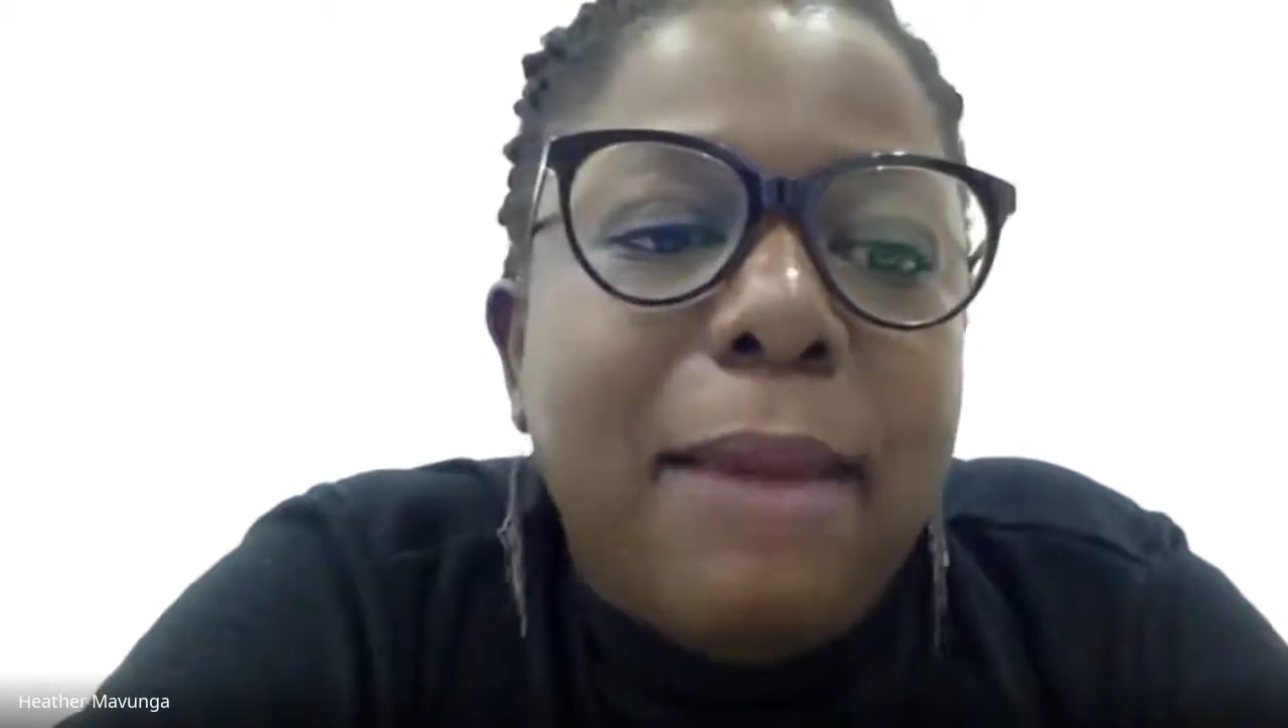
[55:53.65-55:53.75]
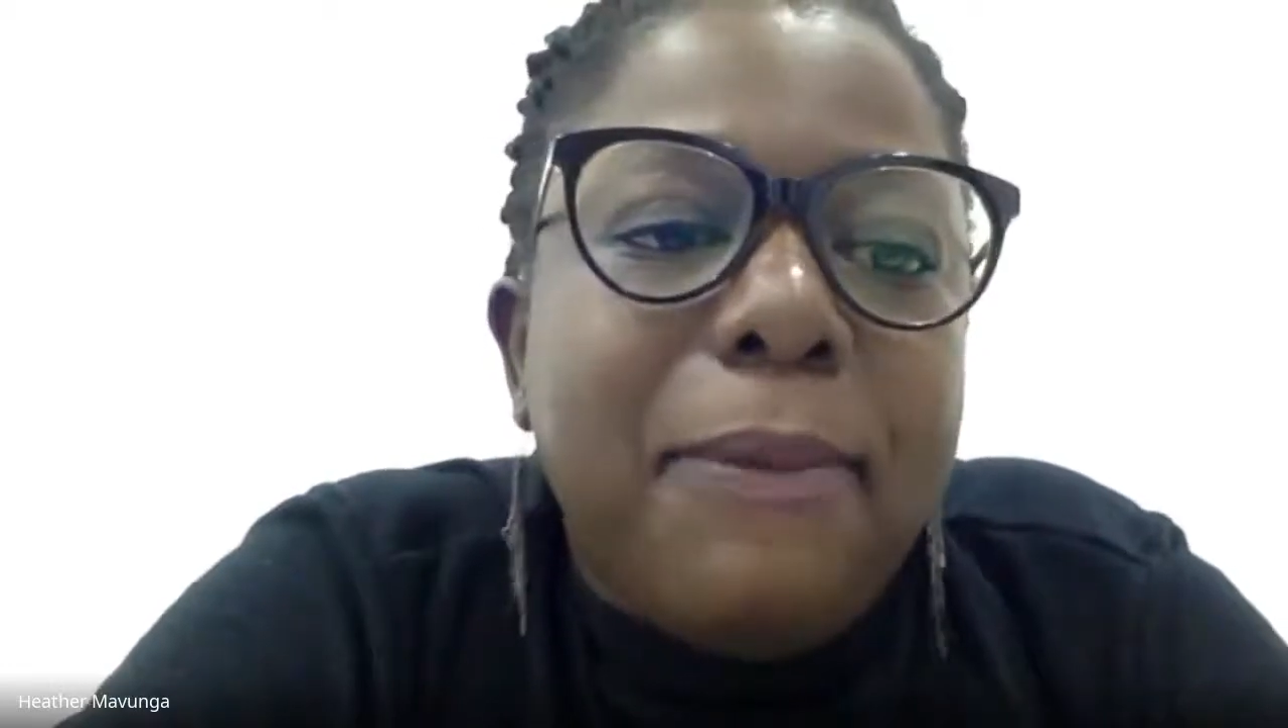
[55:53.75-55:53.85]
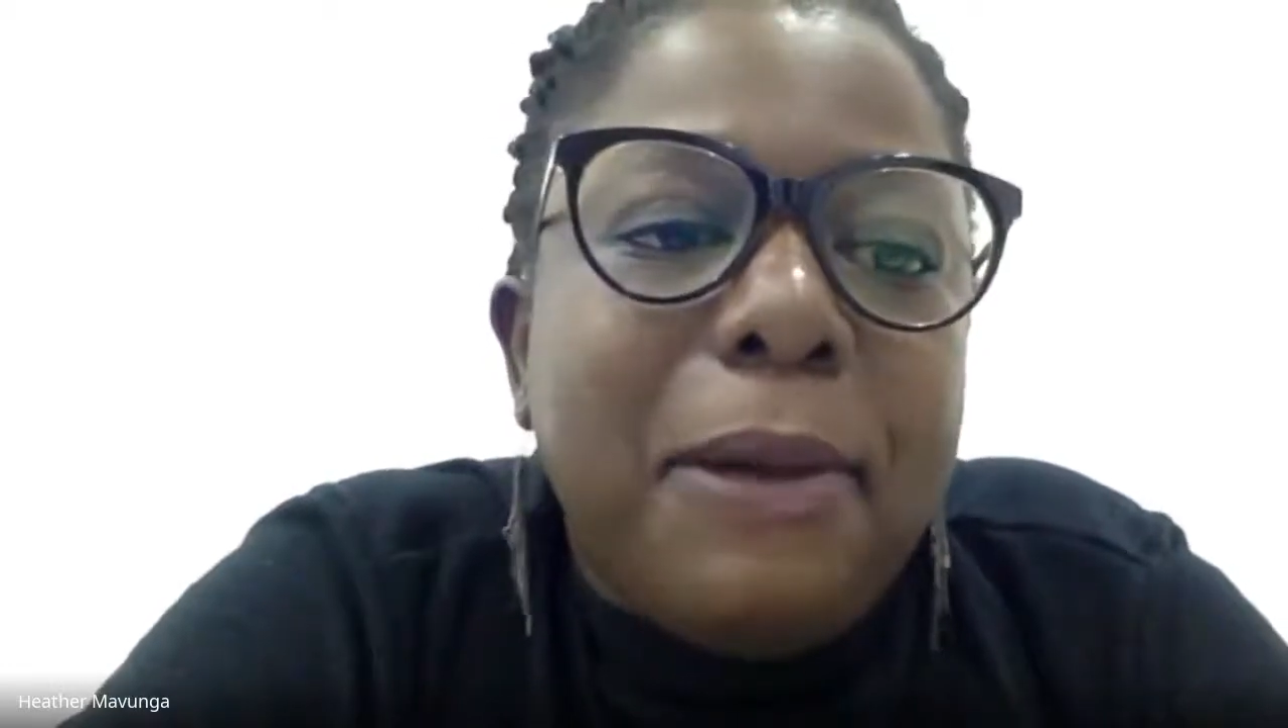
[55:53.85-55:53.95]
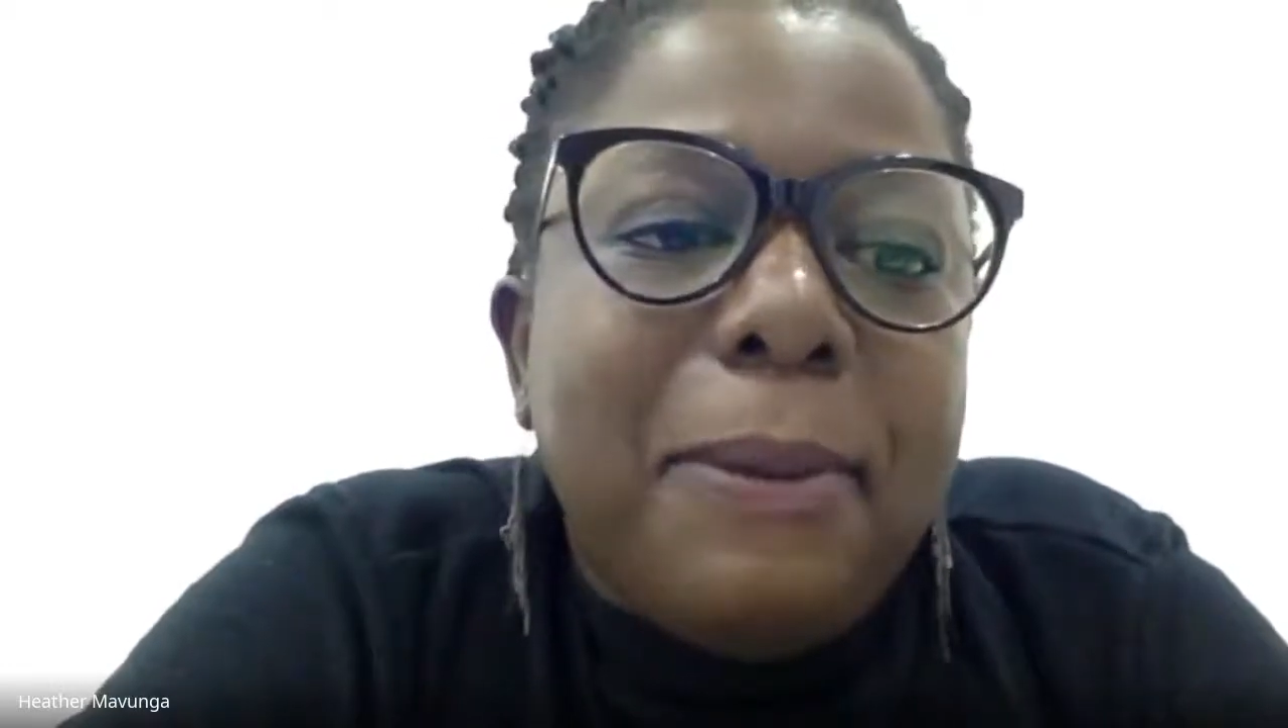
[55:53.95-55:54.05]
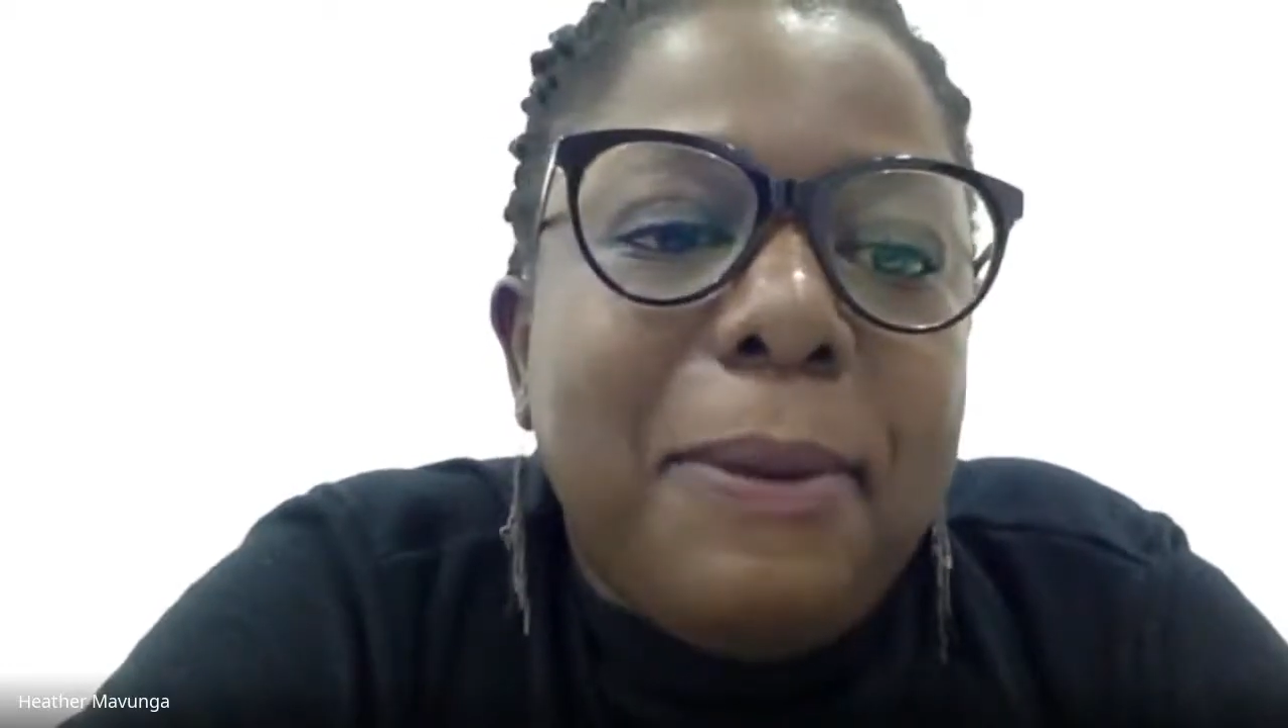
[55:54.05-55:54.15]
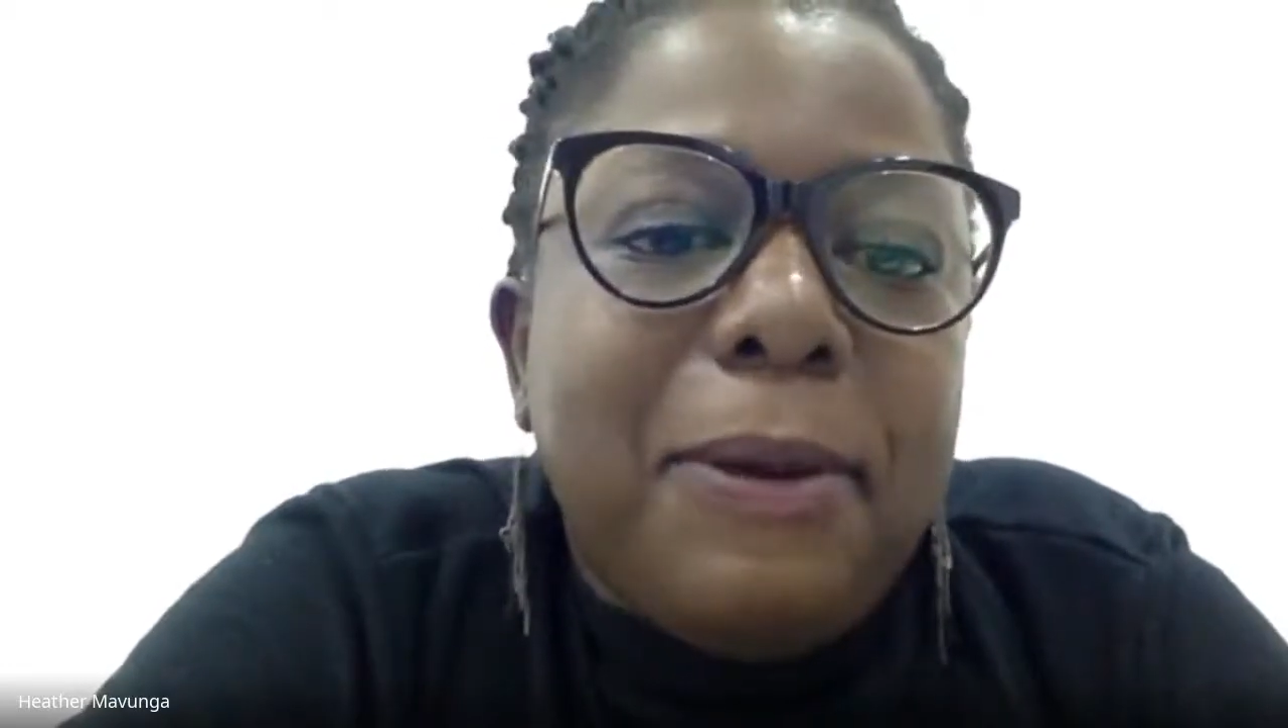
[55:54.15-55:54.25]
about.